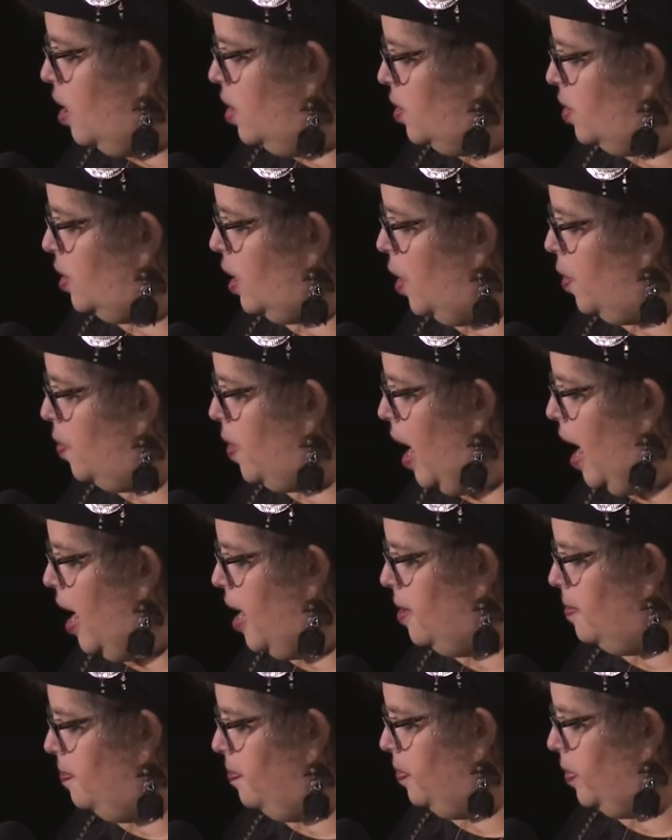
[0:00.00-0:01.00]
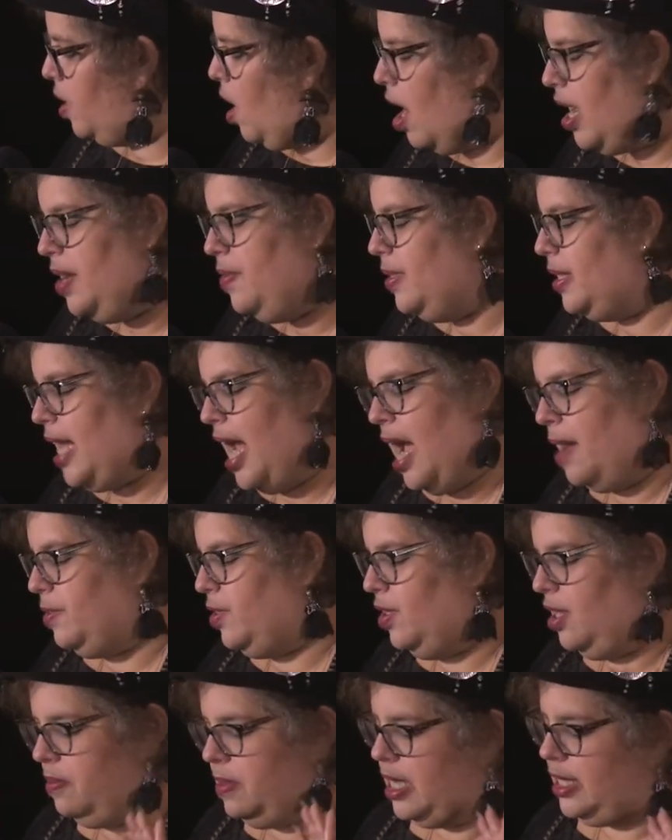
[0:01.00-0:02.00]
So um, Connie was
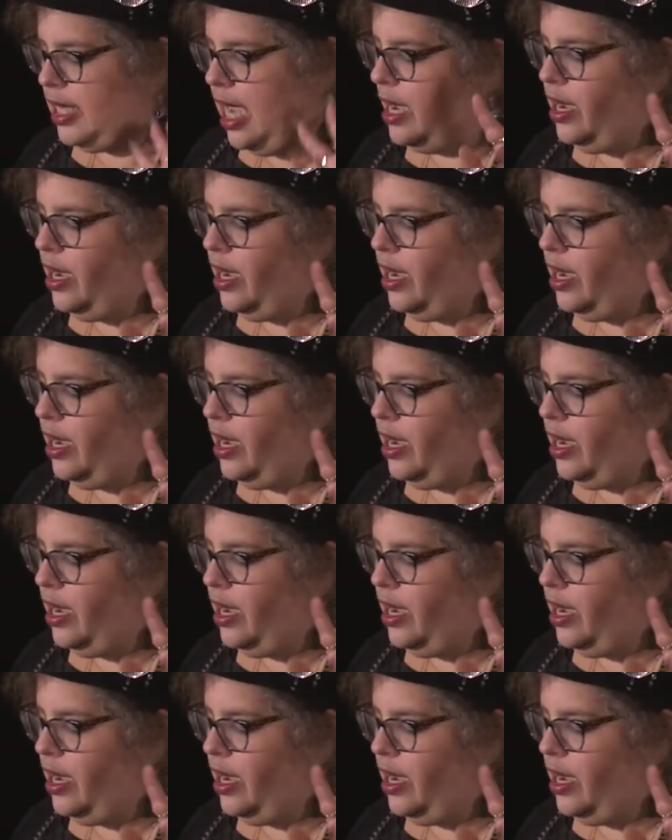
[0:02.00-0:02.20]
absolutely amazing.